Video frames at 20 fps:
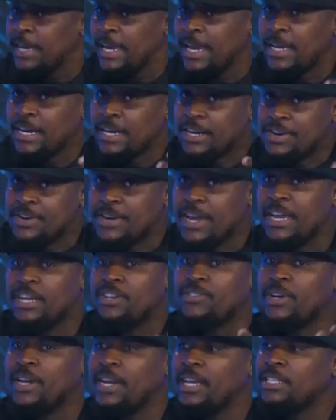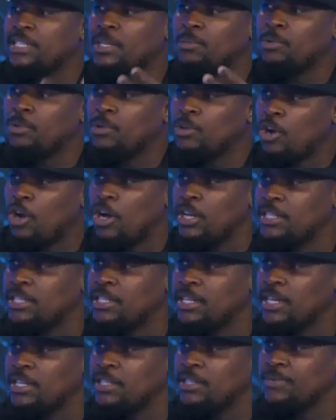And create relatable
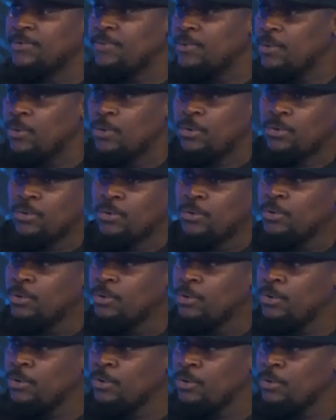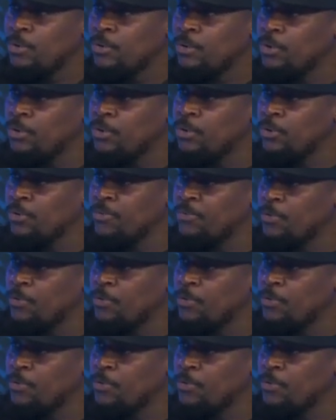content for your